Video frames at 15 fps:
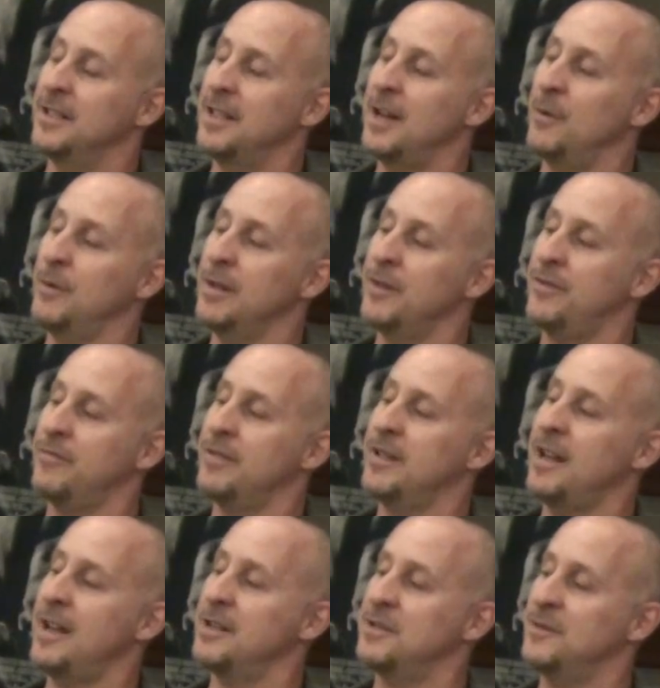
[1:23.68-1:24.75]
Yeah, we had 3
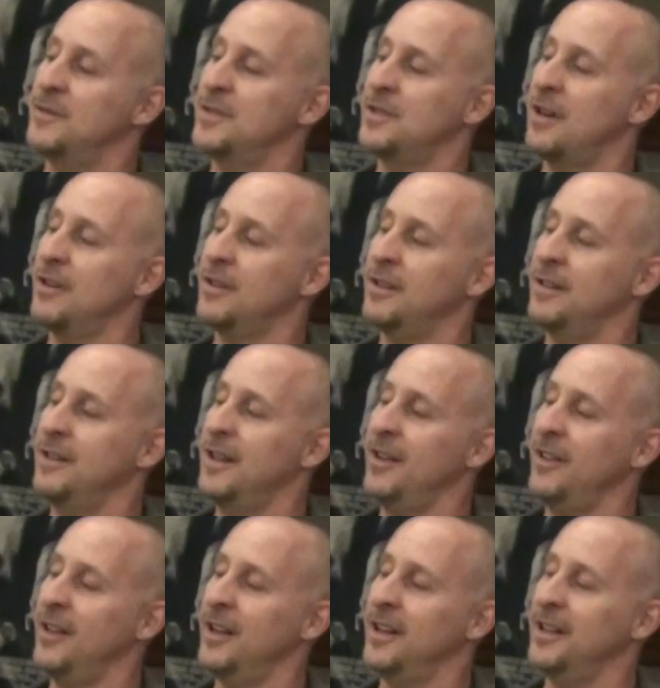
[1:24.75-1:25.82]
days of a junket in LA.